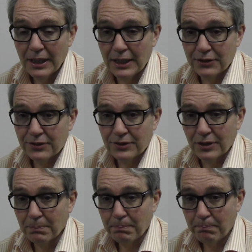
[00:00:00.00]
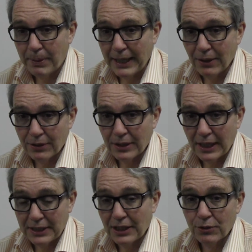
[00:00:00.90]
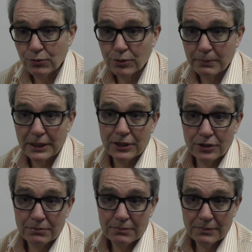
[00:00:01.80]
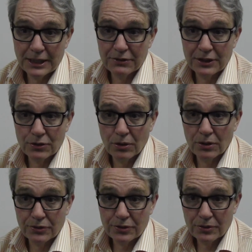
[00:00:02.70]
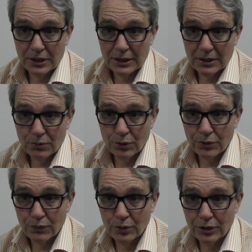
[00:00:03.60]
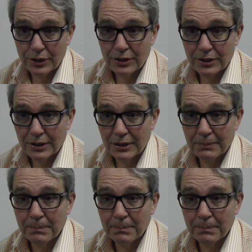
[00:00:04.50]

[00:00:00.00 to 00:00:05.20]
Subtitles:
It's about 800 million NZ dollars worth of work,